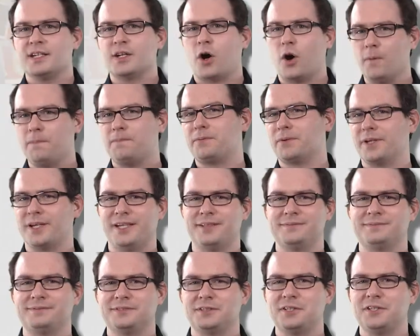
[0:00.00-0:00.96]

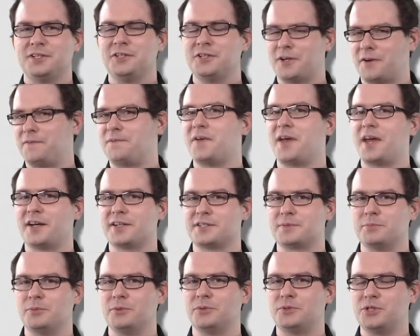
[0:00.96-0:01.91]
Hopefully, you're a fan of
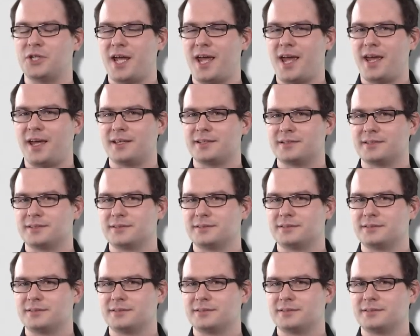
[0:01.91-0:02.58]
smooth jazz.